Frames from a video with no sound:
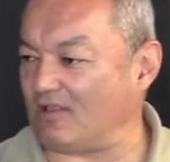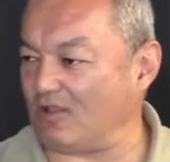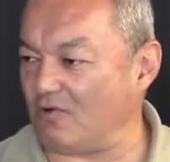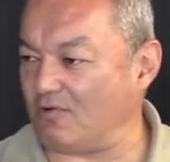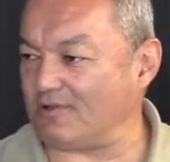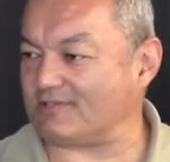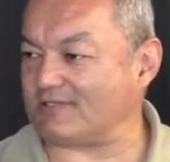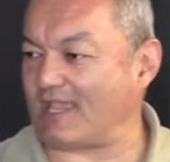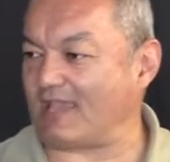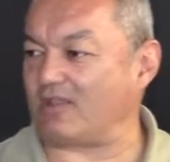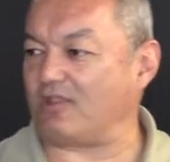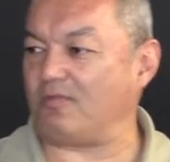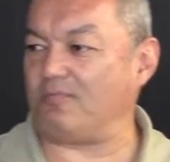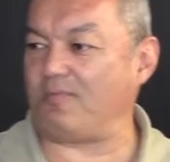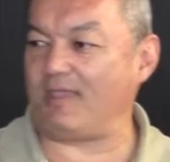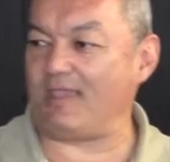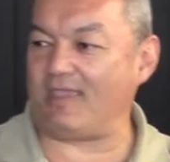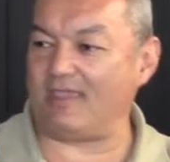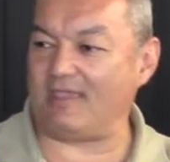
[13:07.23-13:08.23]
Louis, I could
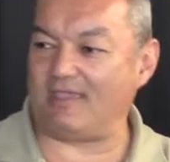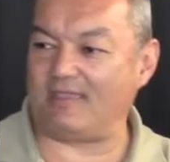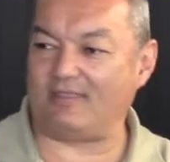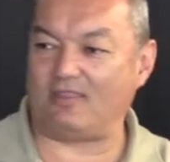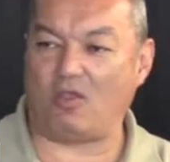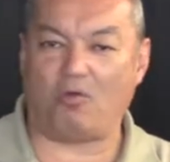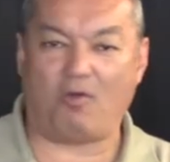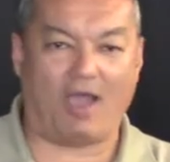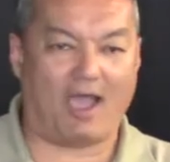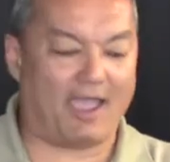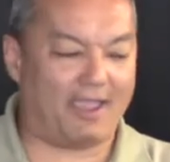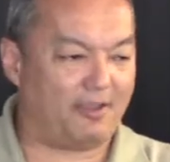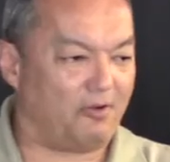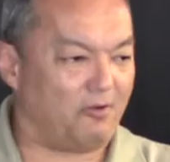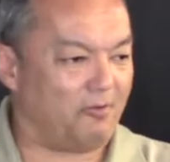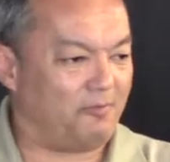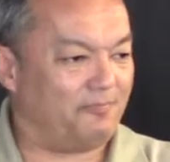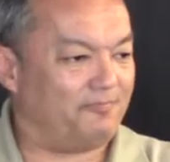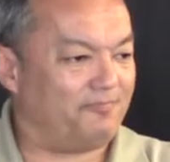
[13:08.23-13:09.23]
be in Ohio.